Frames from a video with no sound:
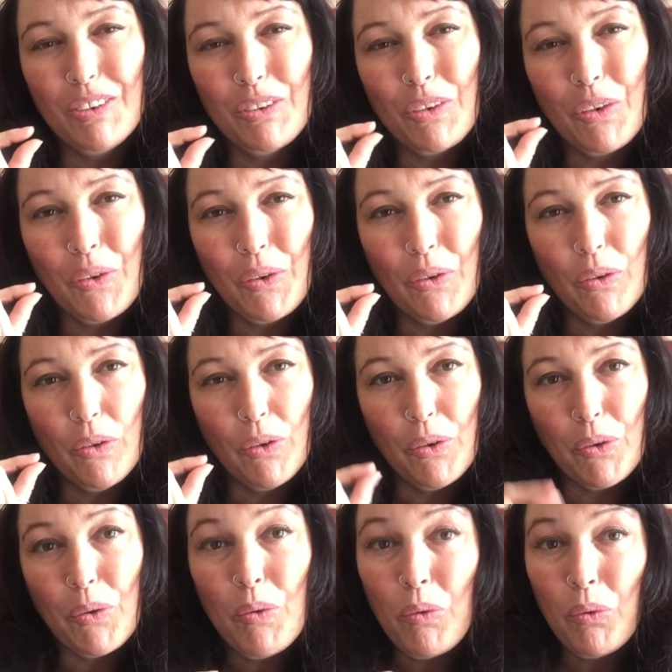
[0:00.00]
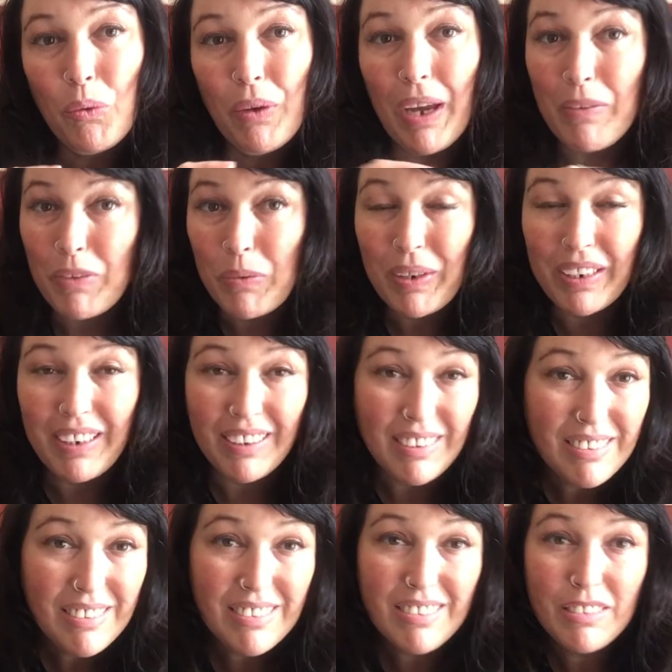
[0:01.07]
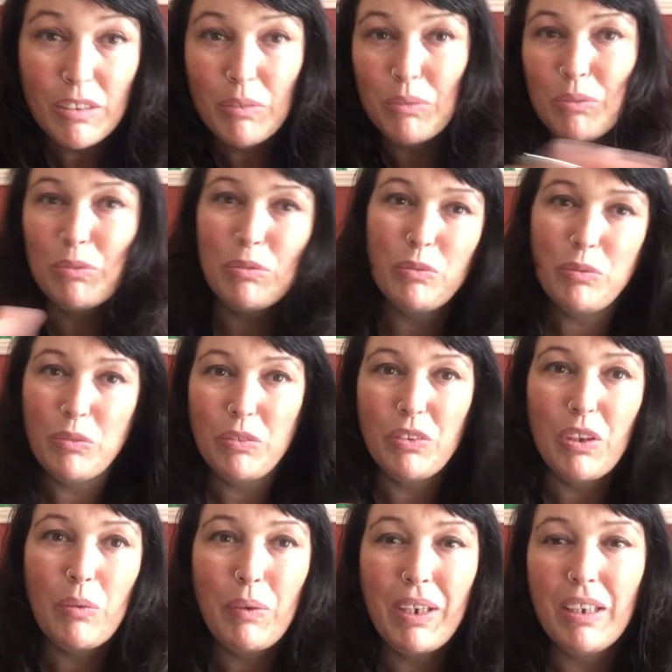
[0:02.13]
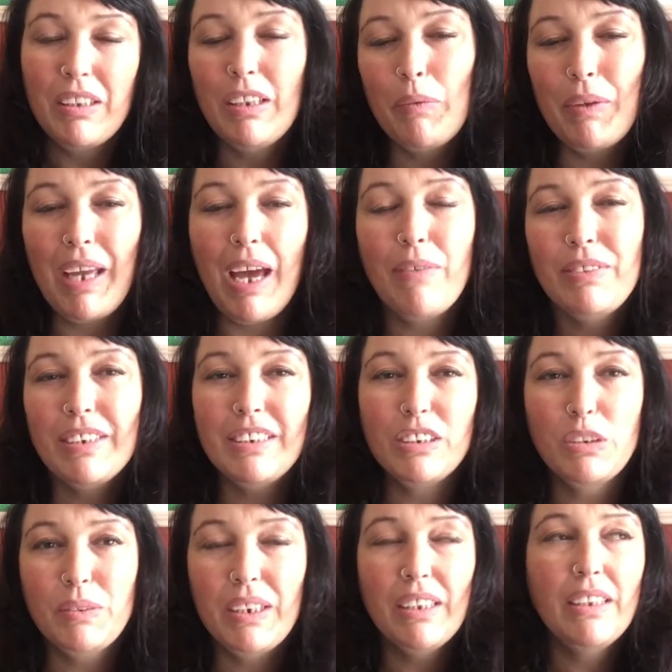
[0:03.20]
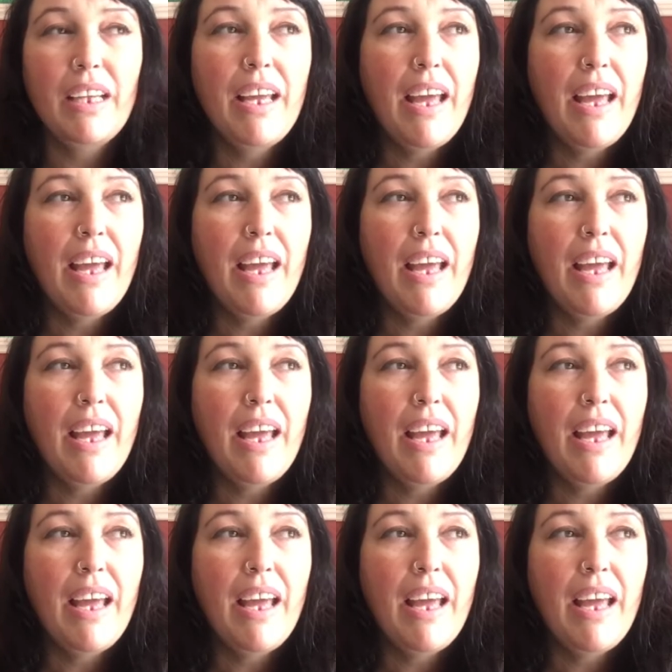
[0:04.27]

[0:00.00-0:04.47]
know who everyone is that we have to deal with,